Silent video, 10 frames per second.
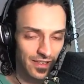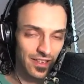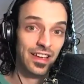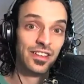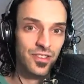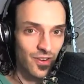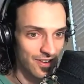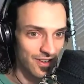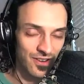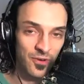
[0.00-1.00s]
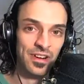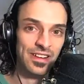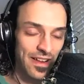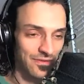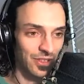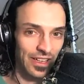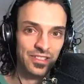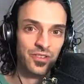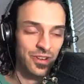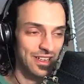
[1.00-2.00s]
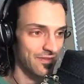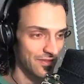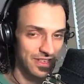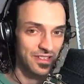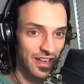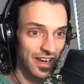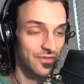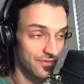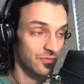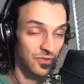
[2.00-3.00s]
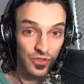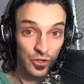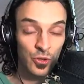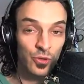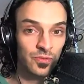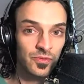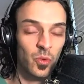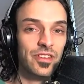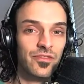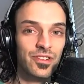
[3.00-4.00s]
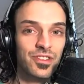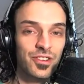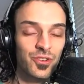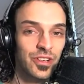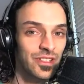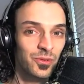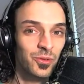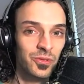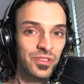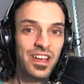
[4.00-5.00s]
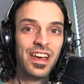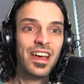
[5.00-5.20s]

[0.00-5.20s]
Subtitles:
Kickstarter or Netflix or any of these kind of new 21st century tools,